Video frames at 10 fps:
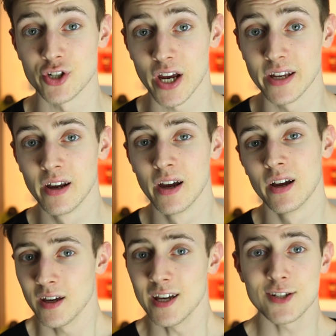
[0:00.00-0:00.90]
Jane,
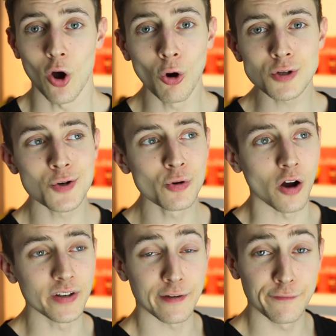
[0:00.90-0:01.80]
he's also
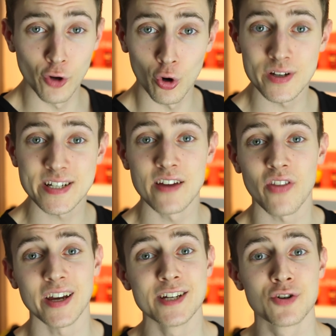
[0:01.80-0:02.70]
got Nick Fury saying
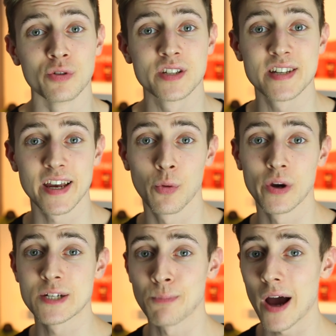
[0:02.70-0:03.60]
that he's going to take away
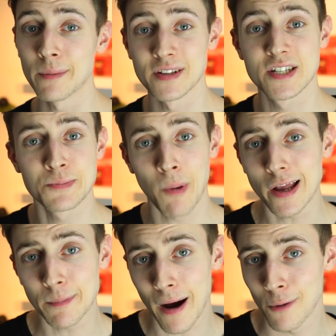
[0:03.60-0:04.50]
Spider-Man's
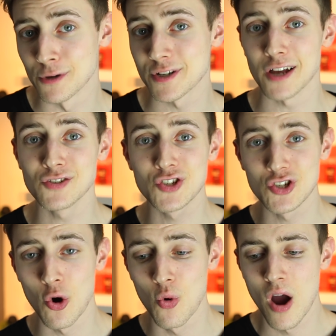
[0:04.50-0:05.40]
spider powers, and
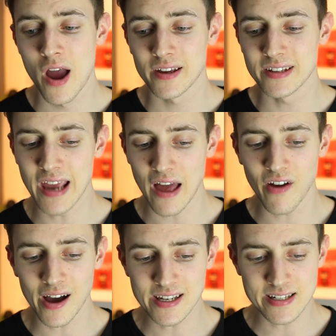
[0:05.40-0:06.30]
so yeah,
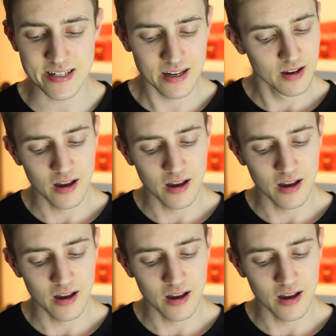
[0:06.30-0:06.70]
that is...